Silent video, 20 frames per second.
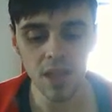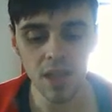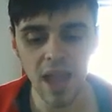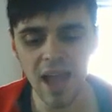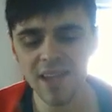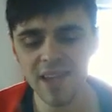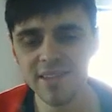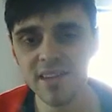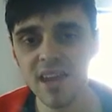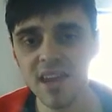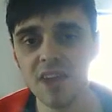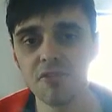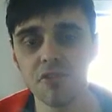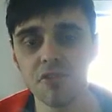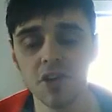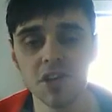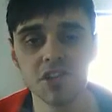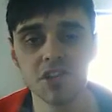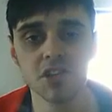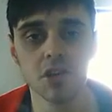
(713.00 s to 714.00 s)
as an
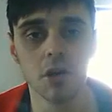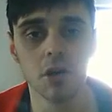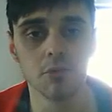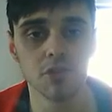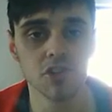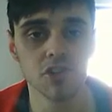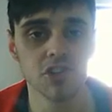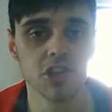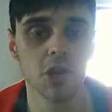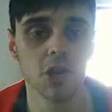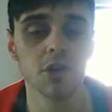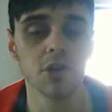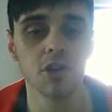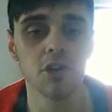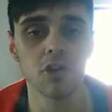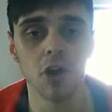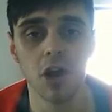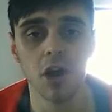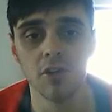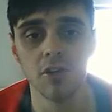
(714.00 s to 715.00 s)
average, I'm just showing
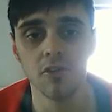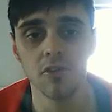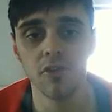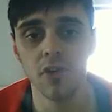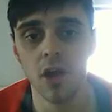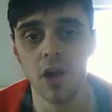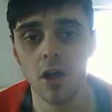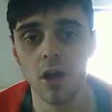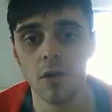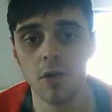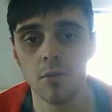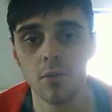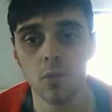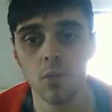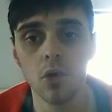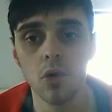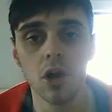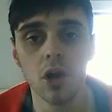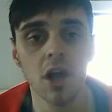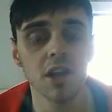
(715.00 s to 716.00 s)
you kind of
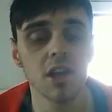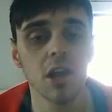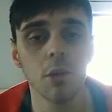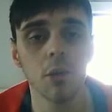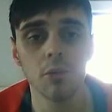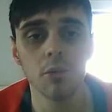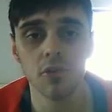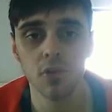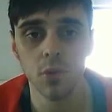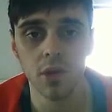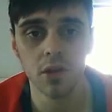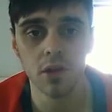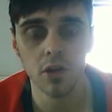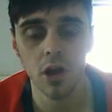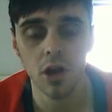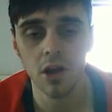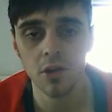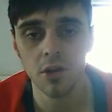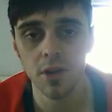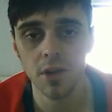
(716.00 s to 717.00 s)
what kind of numbers we can
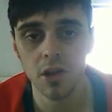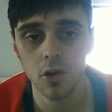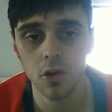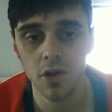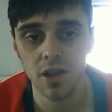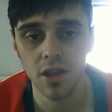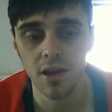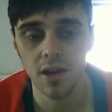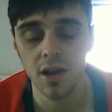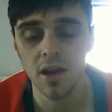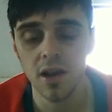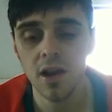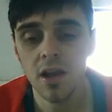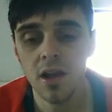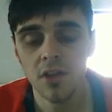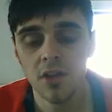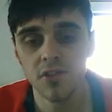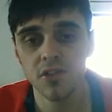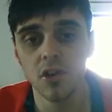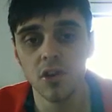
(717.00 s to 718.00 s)
kind of be looking at.
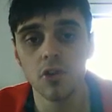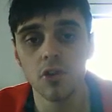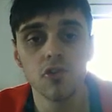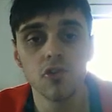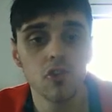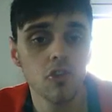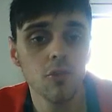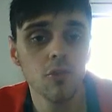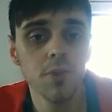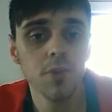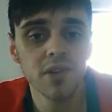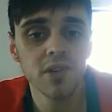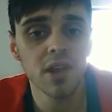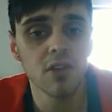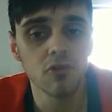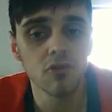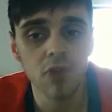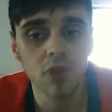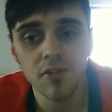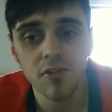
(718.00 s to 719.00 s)
So
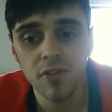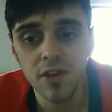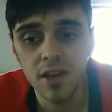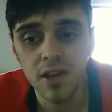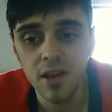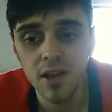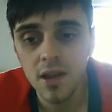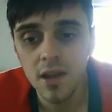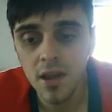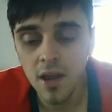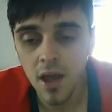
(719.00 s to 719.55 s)
2% roughly